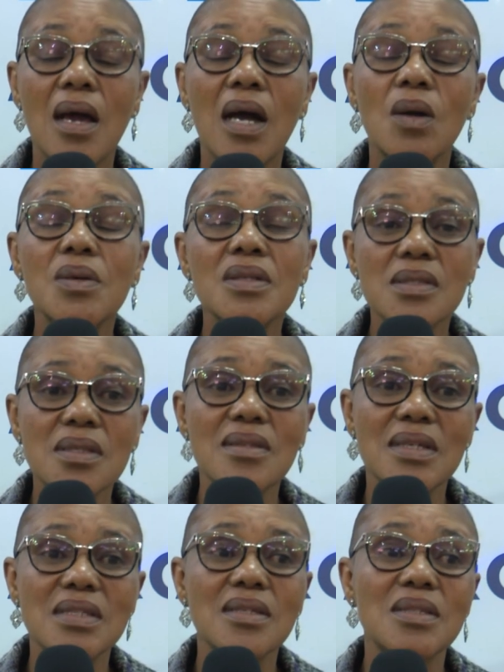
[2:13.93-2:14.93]
I couldn't see
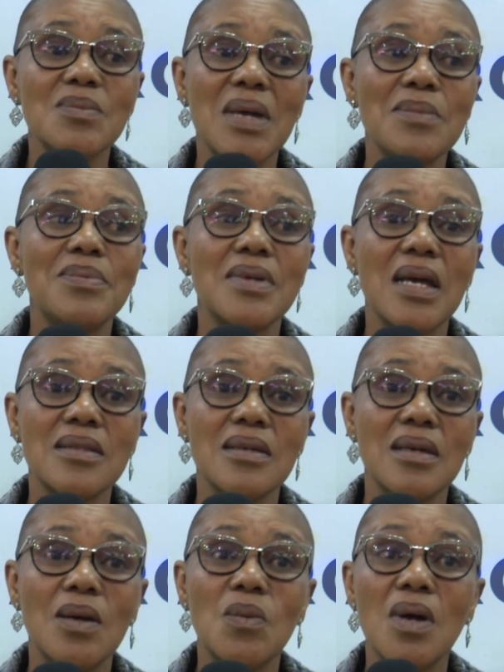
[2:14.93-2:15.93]
that it's my brother.
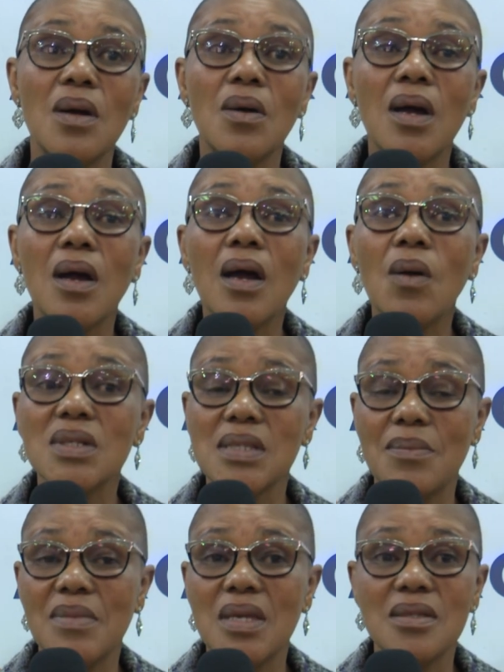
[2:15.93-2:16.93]
I was
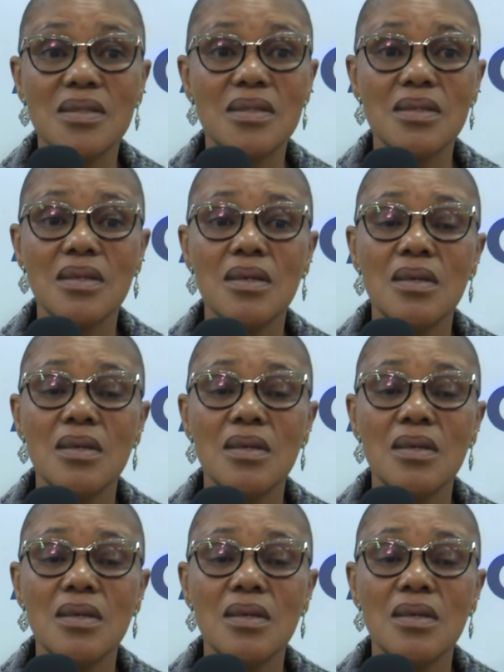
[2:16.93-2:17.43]
amazed